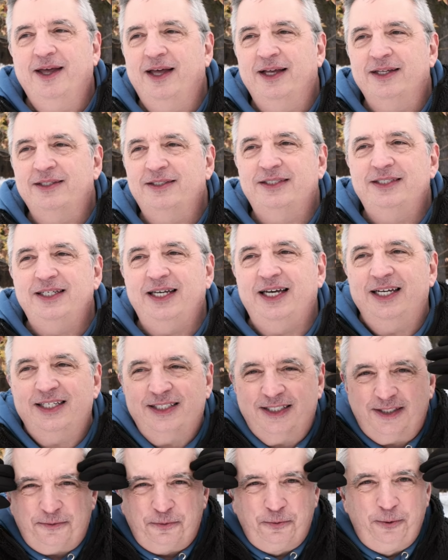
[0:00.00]
It's
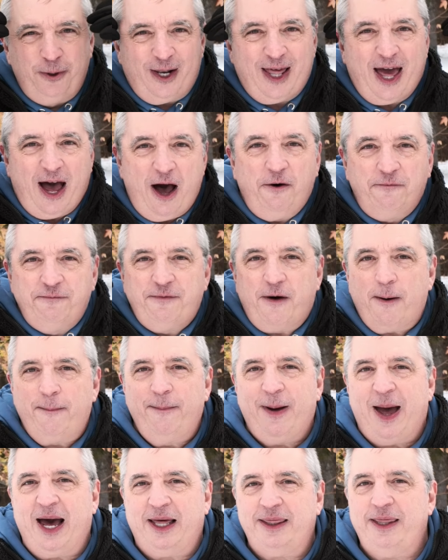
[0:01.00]
really how far
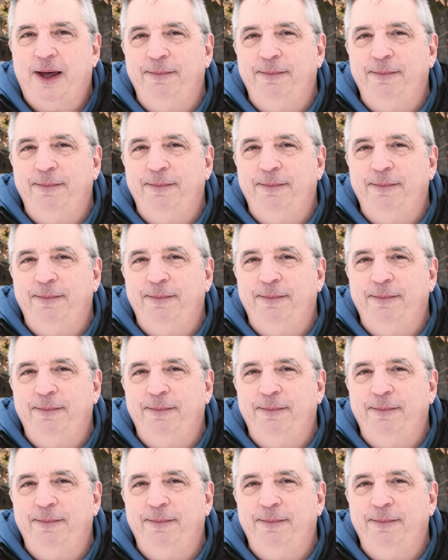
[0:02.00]
back